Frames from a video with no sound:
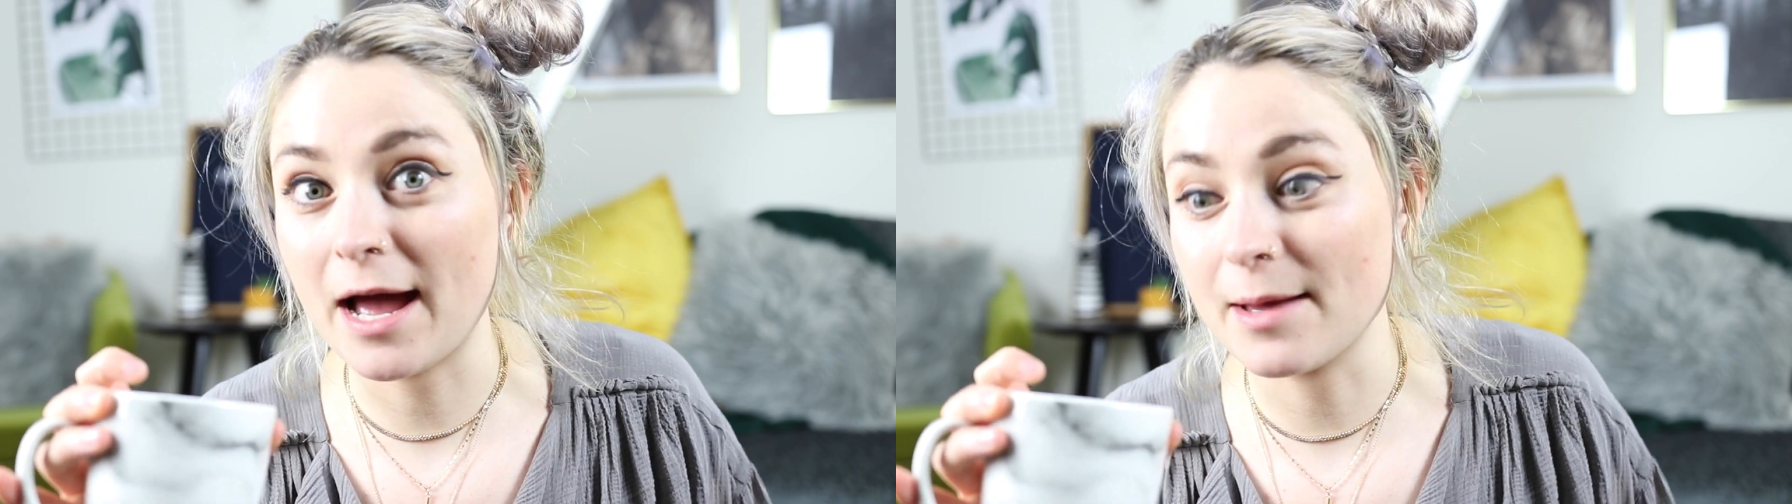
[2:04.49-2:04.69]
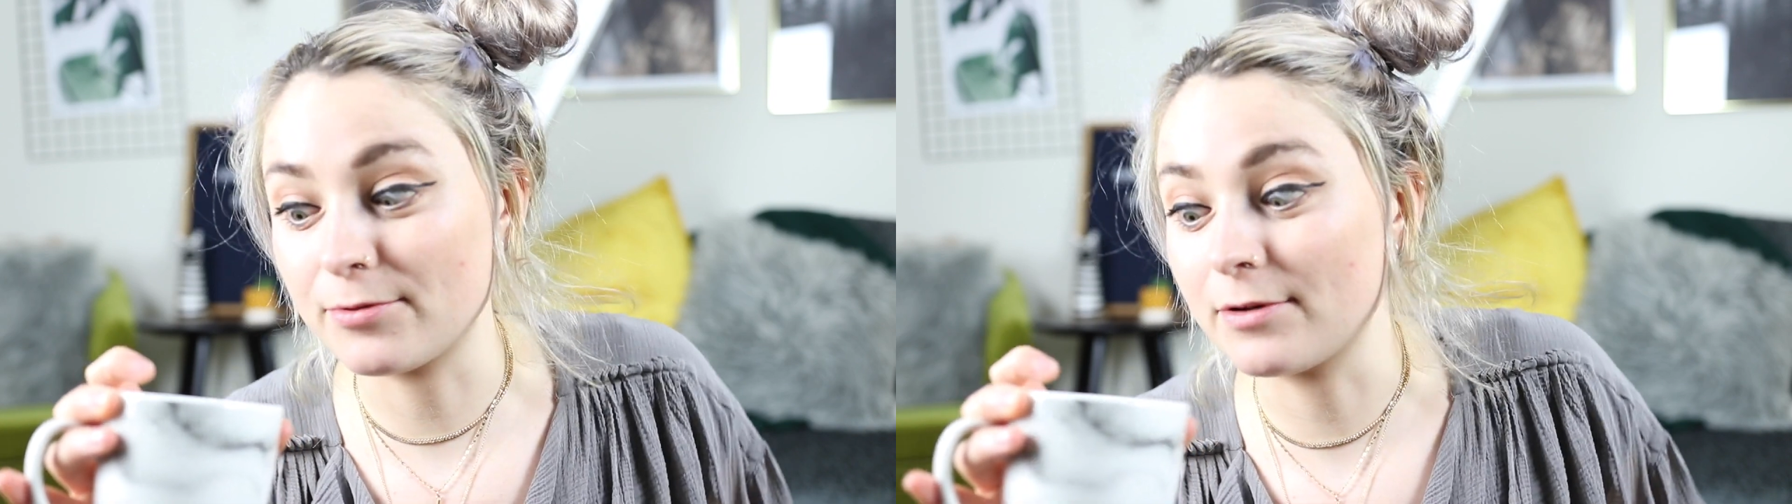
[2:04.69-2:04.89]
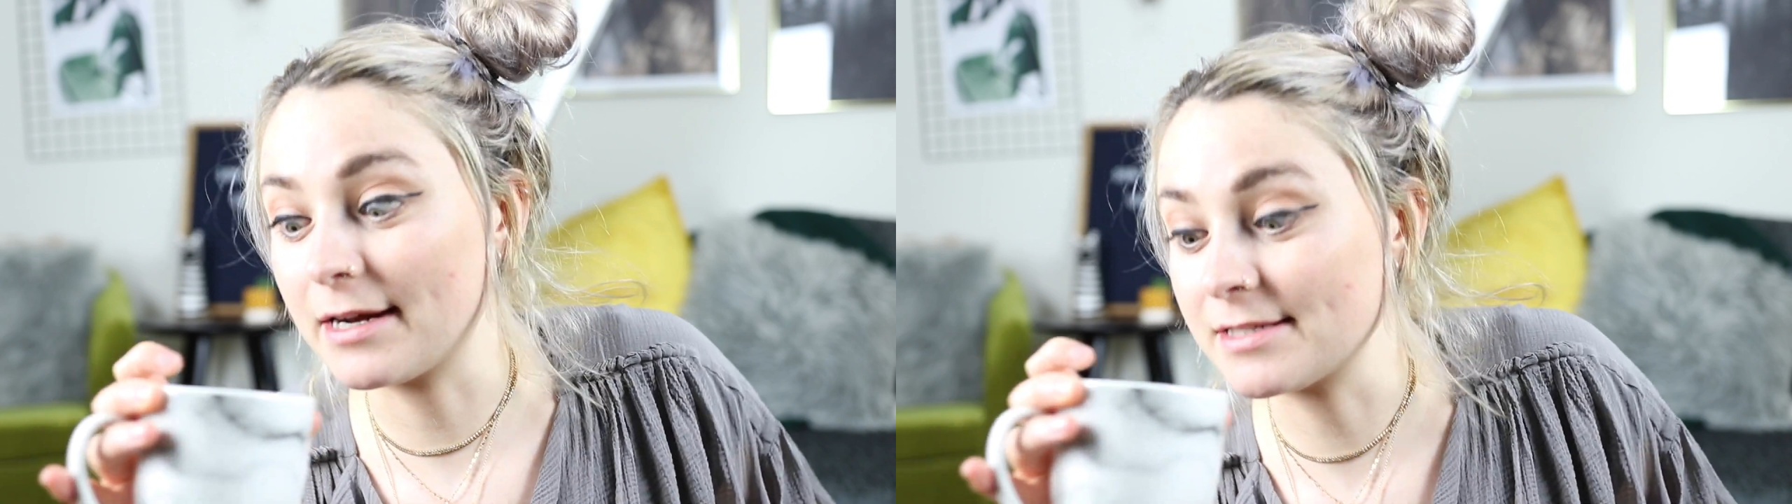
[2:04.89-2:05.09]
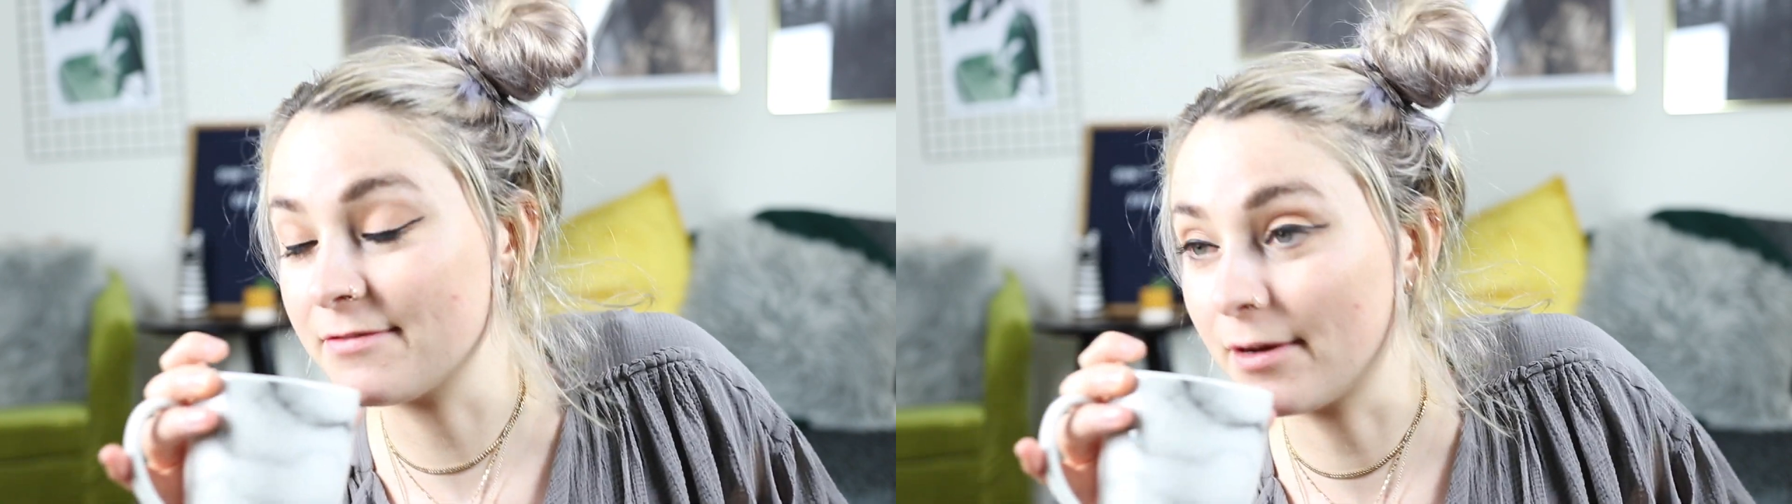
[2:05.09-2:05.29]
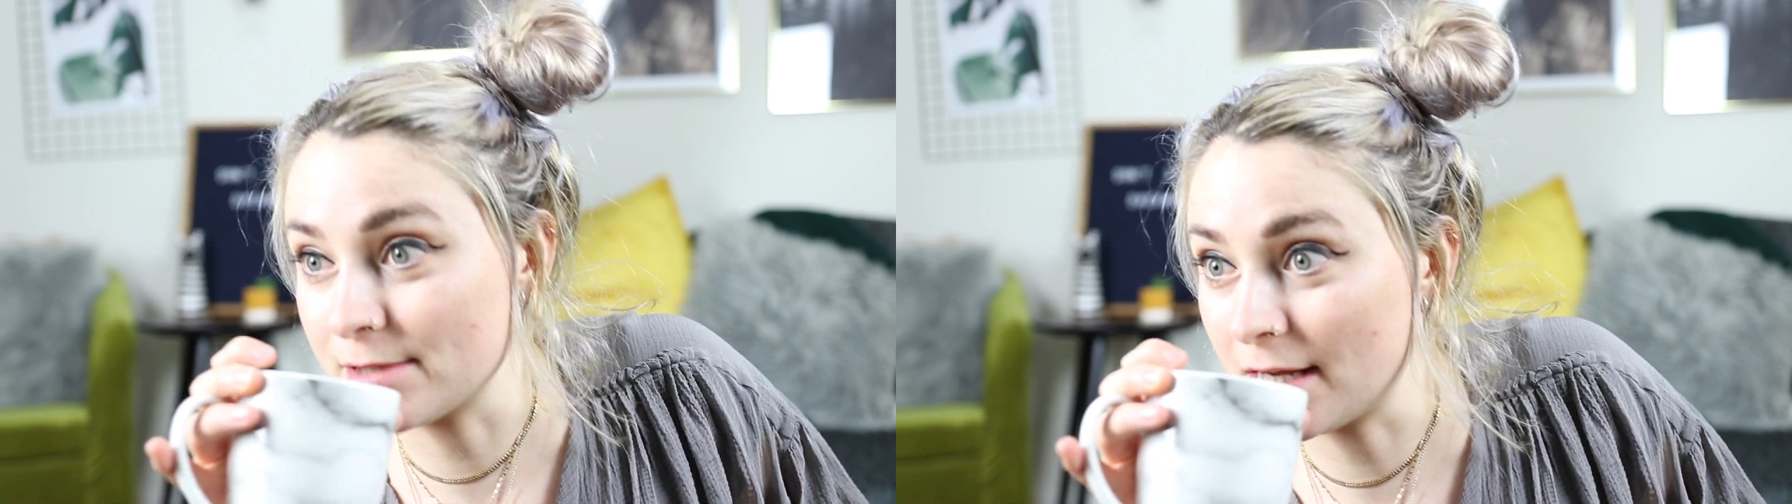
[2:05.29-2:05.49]

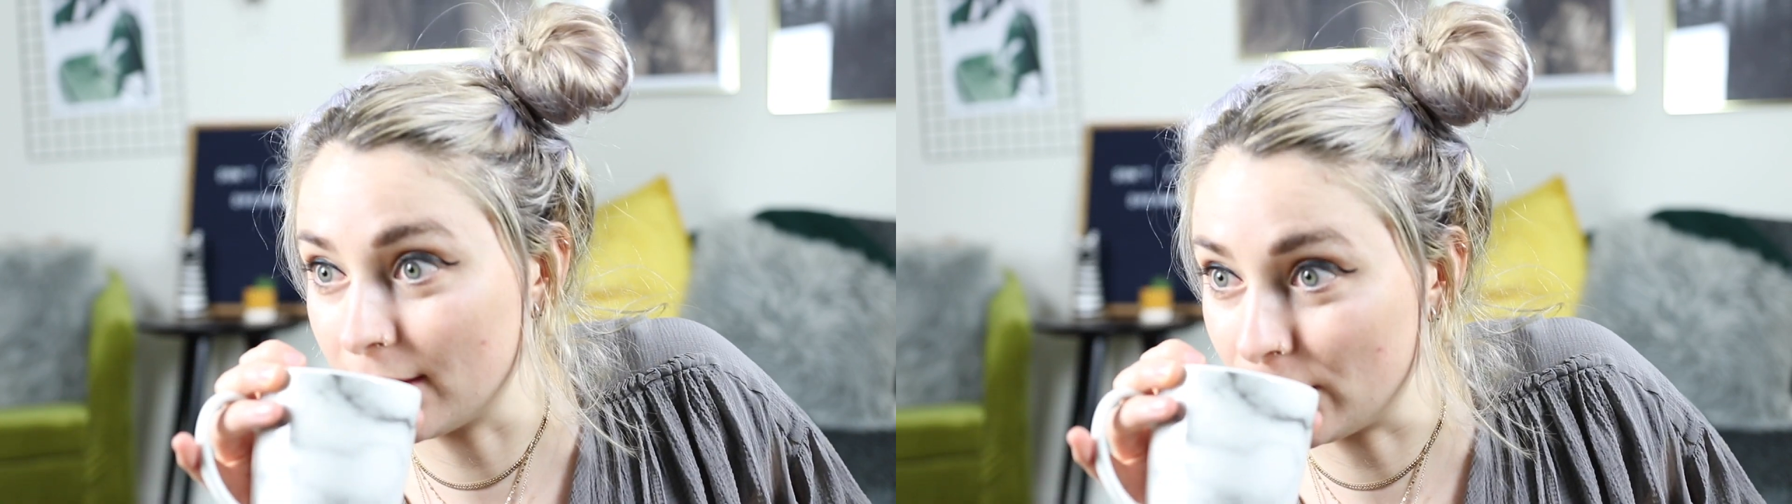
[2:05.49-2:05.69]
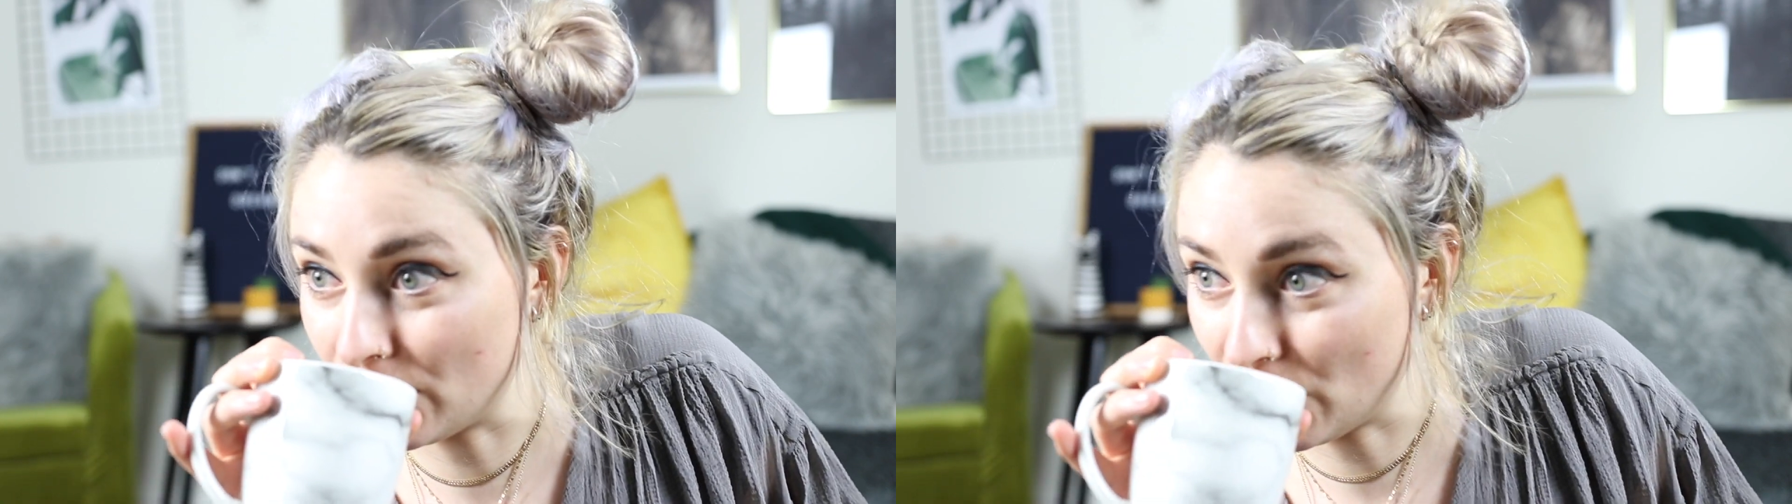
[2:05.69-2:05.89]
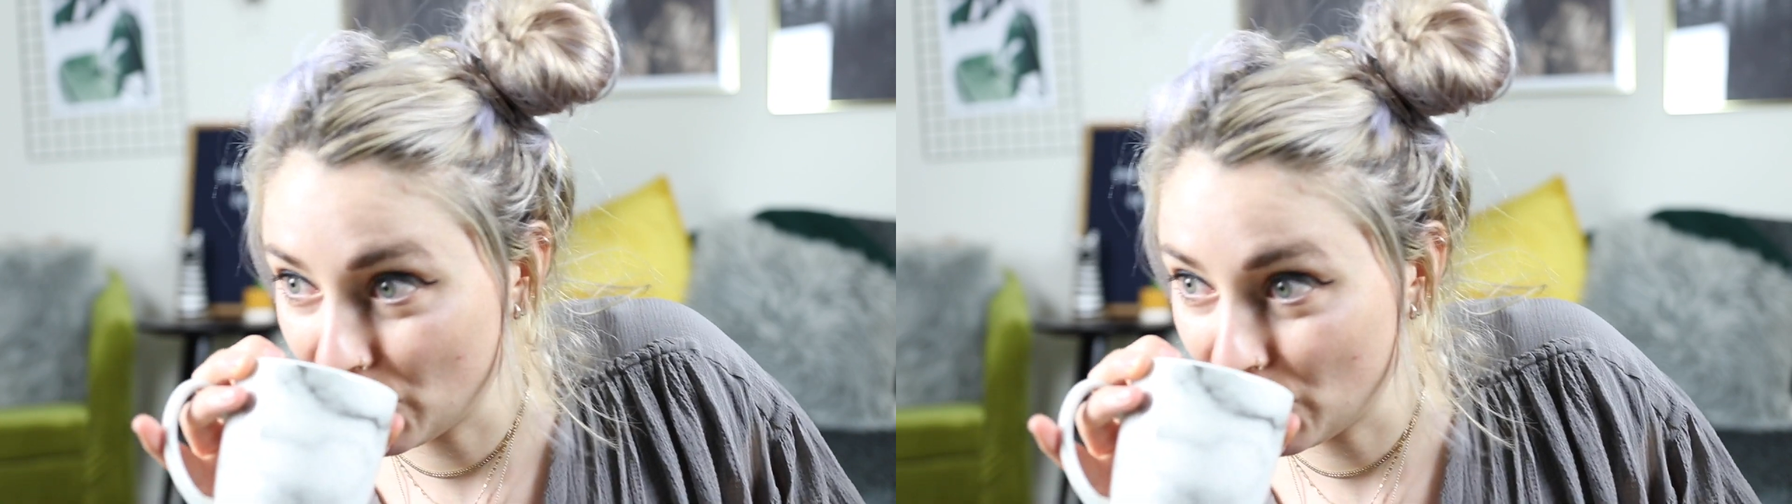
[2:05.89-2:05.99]
hyperactive, I'm telling you.